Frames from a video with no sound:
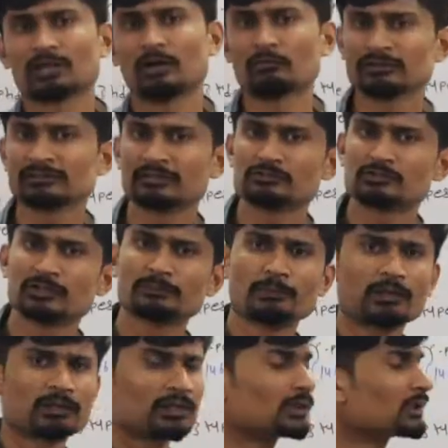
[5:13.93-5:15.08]
Count is also
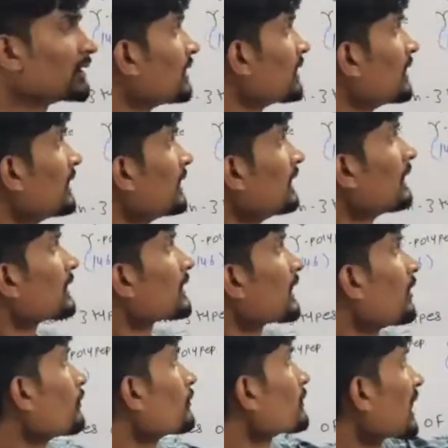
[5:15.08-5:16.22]
important.
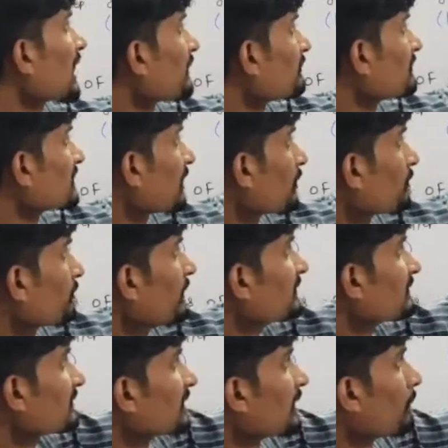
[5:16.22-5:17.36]
Count, RBC count
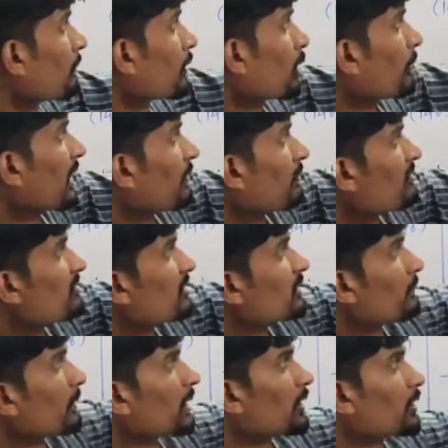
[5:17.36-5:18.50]
means the number of RBC
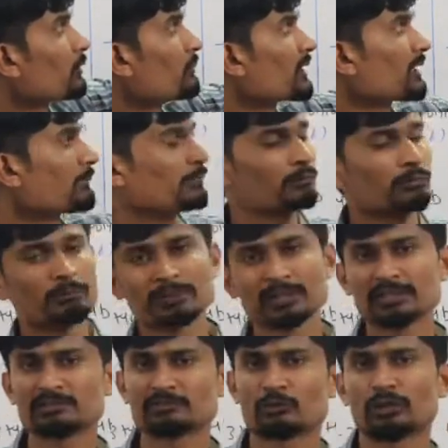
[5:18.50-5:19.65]
in per cubic mm of
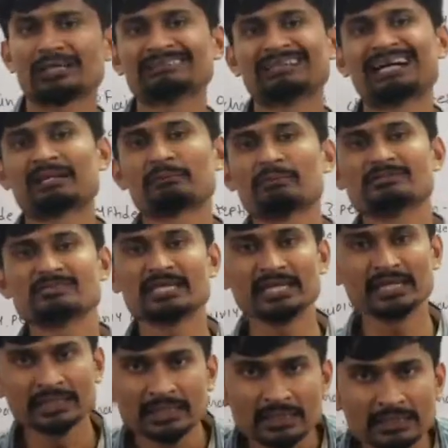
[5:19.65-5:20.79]
blood is called as
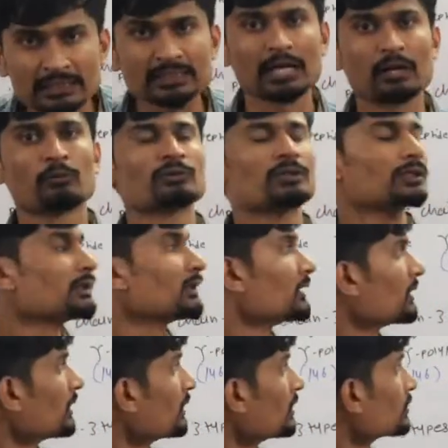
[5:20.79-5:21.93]
RBC count.
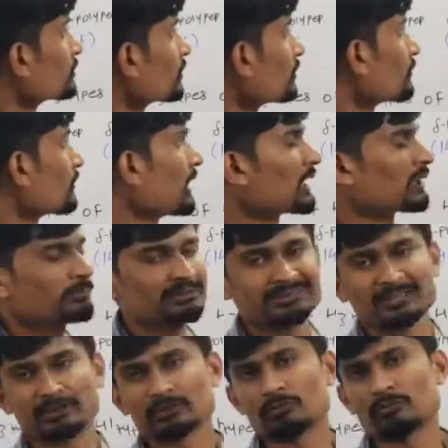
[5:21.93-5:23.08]
So
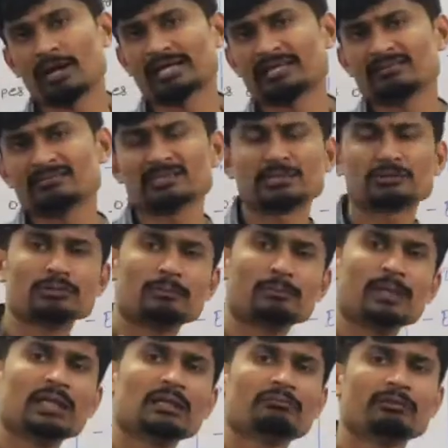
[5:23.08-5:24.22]
RBC count varies into the
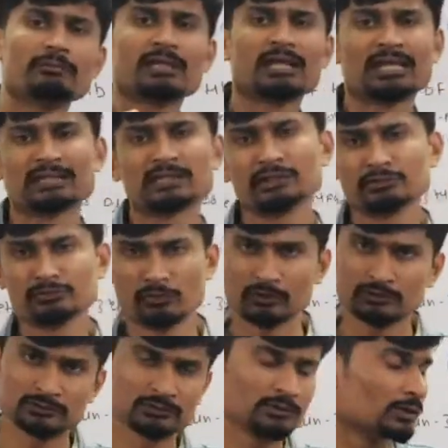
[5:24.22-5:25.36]
male, female and the
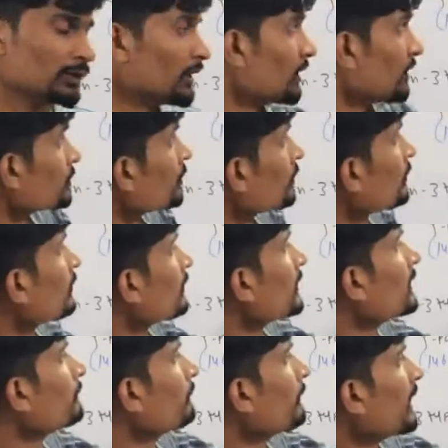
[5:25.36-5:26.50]
newborn. So
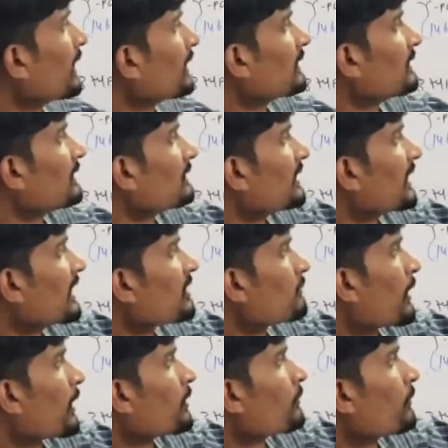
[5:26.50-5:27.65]
in male, there is
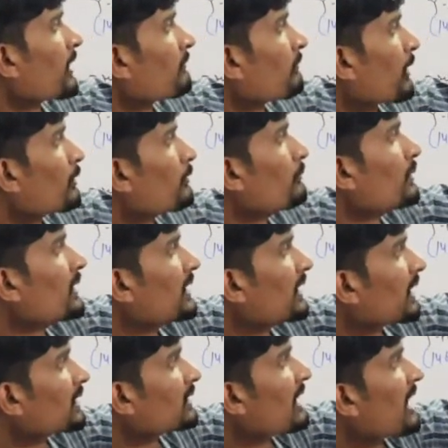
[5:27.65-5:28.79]
5.5
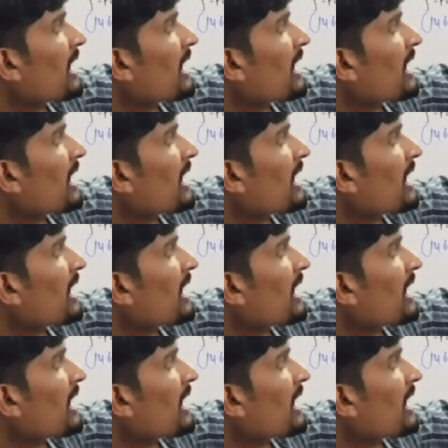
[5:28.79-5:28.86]
million